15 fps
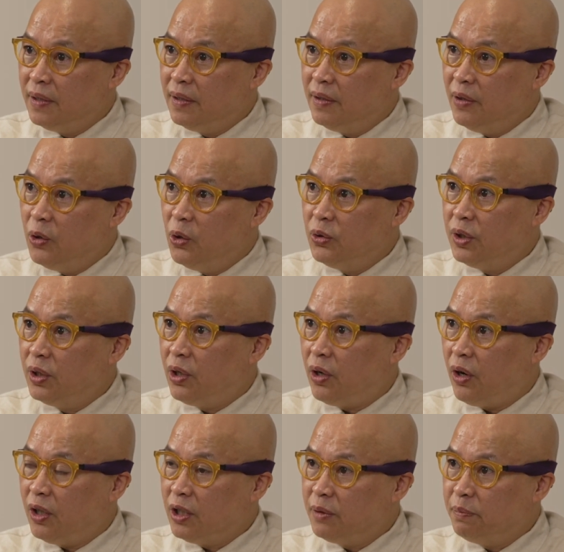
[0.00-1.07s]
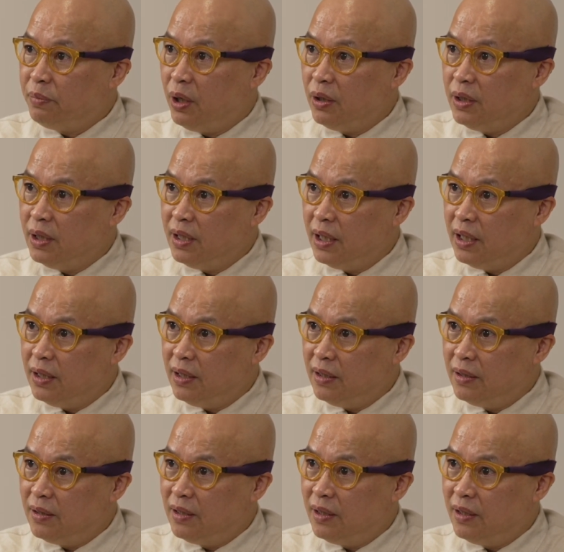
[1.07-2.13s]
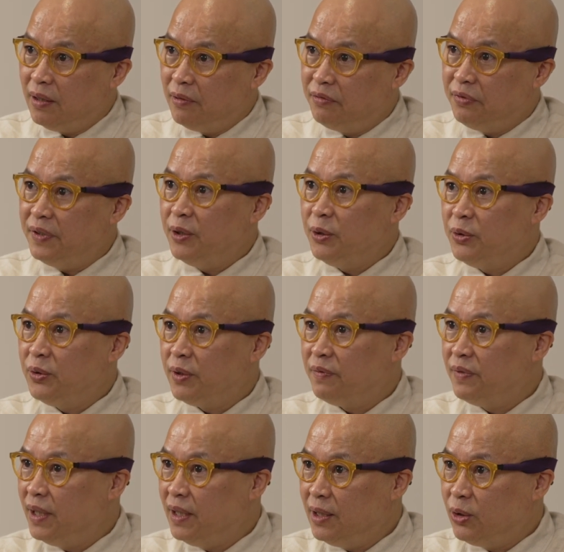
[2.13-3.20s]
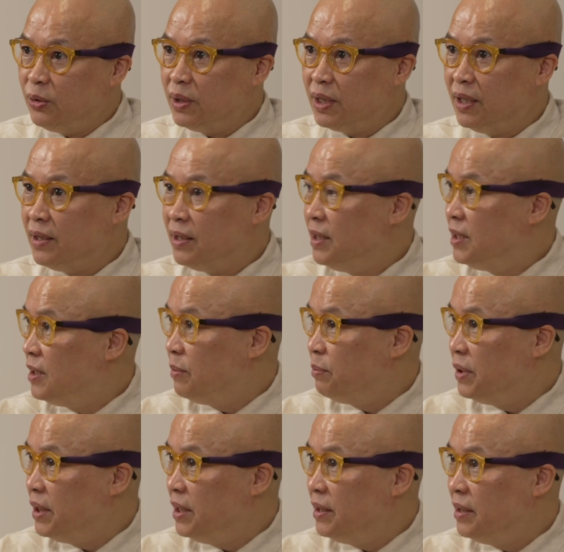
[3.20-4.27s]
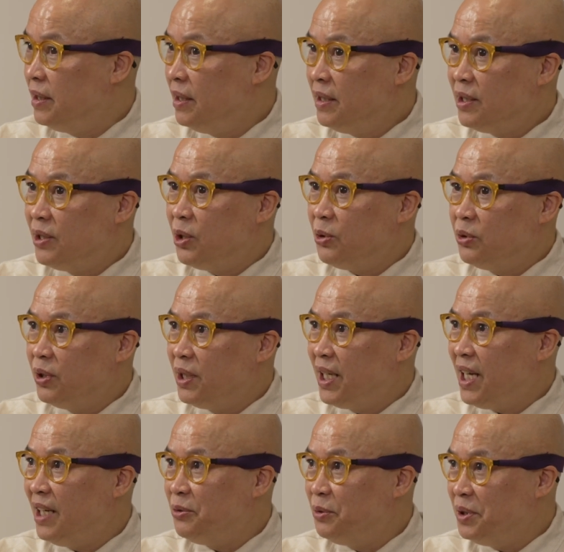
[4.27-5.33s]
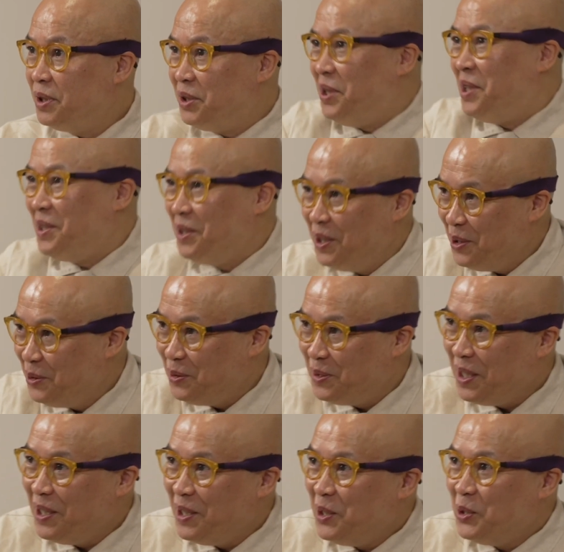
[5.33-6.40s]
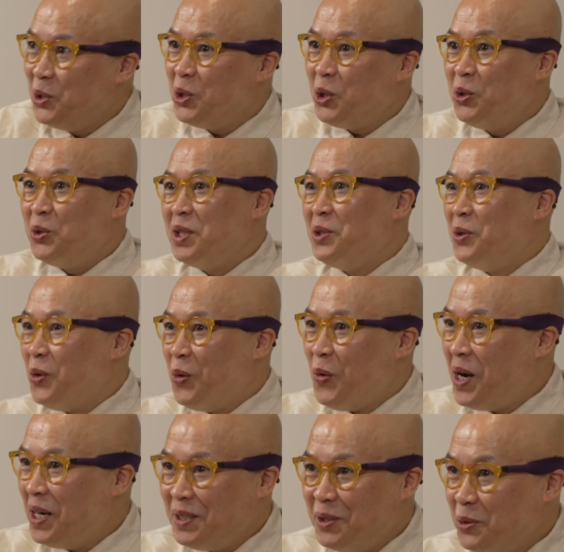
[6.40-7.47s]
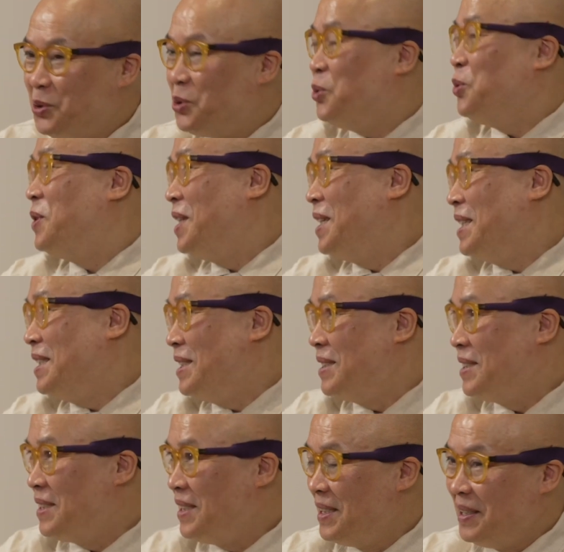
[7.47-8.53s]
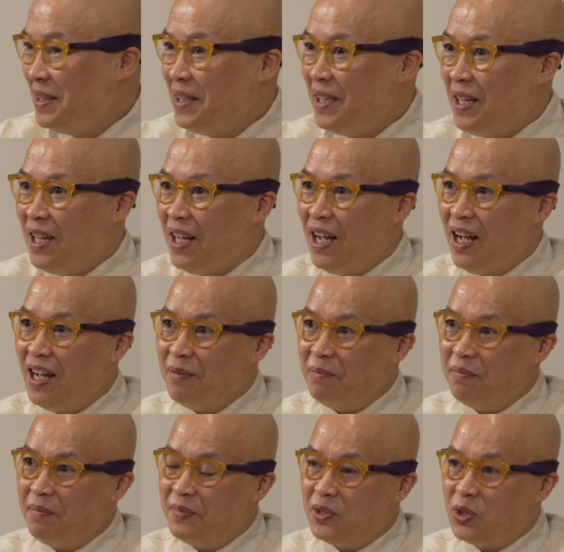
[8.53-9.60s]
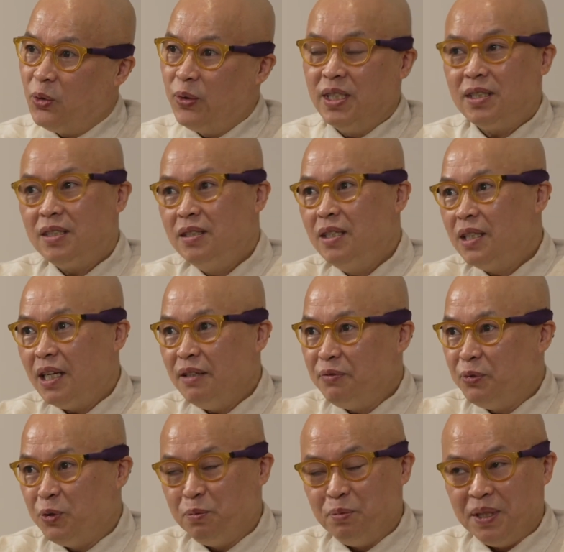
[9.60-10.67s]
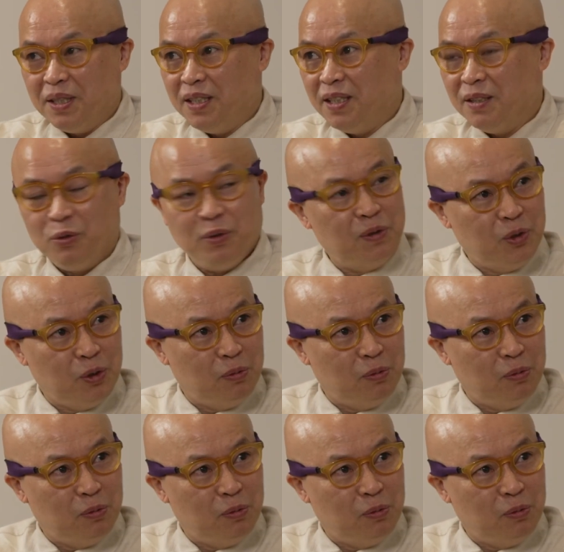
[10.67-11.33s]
all the cross-pollinated fields of interest and discipline. So you can't really reduce Joan in one or two things. So it's delightful to be here with you